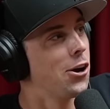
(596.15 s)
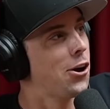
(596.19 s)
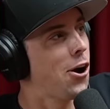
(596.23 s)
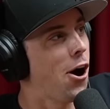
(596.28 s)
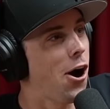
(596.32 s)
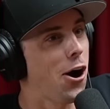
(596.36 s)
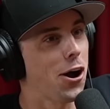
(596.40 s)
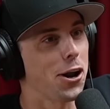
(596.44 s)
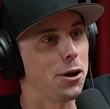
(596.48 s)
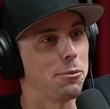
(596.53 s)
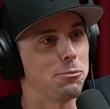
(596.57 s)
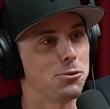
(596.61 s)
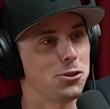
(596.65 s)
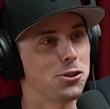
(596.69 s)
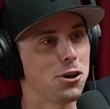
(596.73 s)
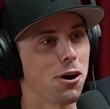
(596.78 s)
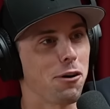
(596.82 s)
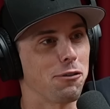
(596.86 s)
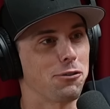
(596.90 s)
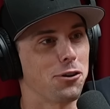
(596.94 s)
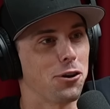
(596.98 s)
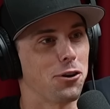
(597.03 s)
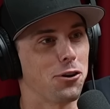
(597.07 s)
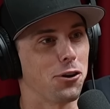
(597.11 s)
God
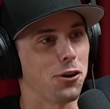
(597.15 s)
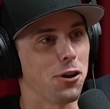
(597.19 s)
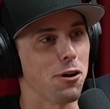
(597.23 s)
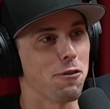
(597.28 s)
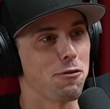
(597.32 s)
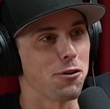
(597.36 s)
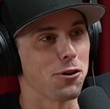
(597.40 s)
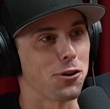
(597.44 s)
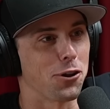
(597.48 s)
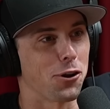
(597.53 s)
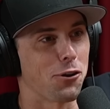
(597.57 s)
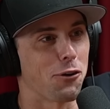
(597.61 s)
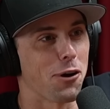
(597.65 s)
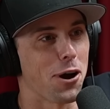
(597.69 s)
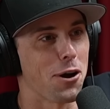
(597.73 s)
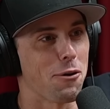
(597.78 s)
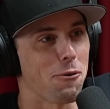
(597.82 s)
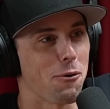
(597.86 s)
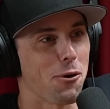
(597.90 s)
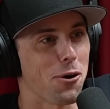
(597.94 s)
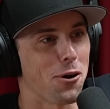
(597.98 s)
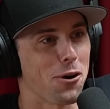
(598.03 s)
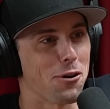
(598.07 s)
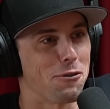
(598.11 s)
himself to deliver the
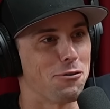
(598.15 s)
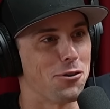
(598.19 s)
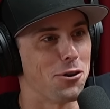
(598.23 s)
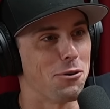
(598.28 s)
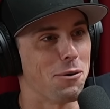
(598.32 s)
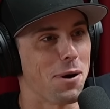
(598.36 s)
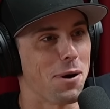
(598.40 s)
great word of